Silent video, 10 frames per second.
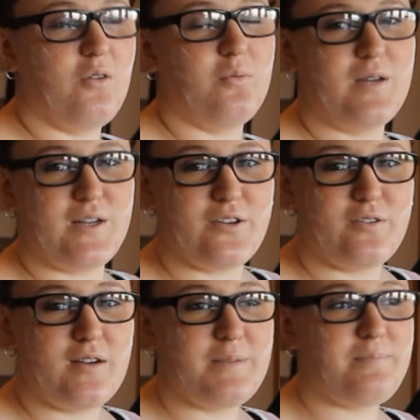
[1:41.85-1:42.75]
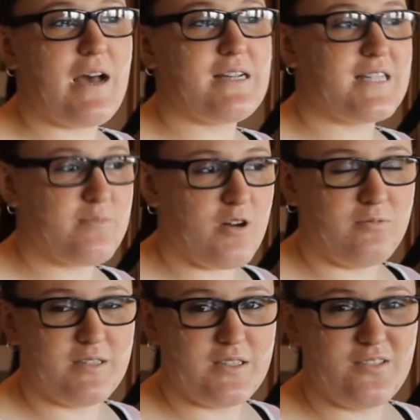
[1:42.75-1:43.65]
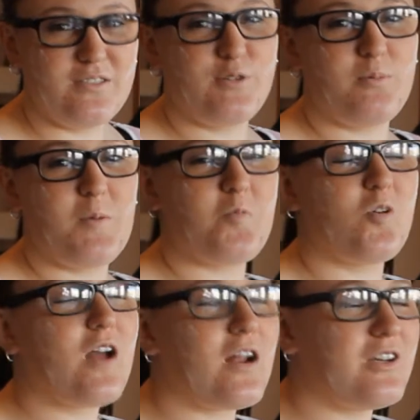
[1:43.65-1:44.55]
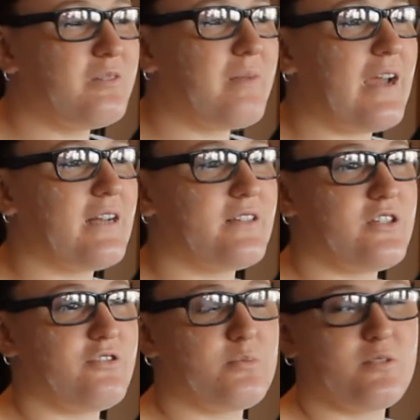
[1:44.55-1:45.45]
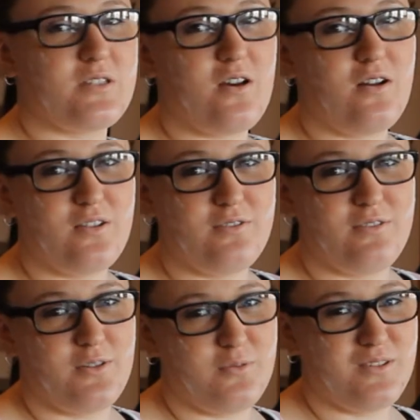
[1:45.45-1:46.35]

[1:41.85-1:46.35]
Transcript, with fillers: A widow. A basketball widow. You'll be bored out of your mind as he dribbles all over the